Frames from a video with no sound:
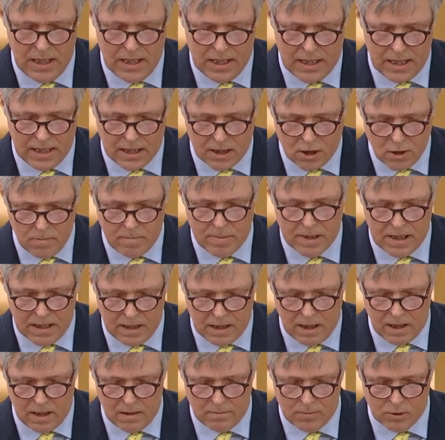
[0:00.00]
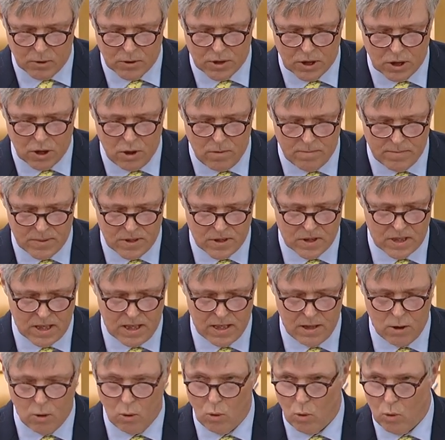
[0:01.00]
they could be liable to
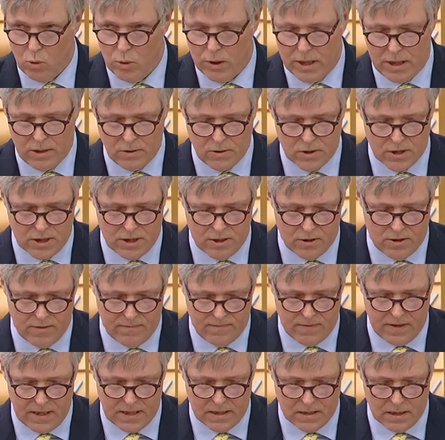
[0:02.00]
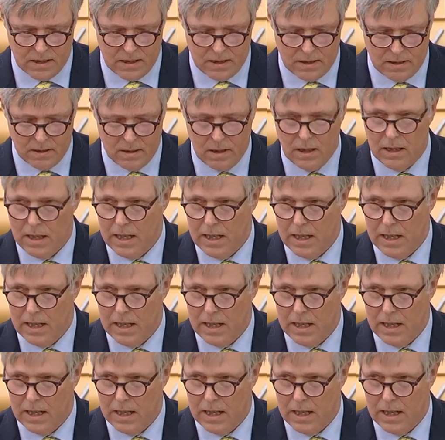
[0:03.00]
compensate all those that are affected.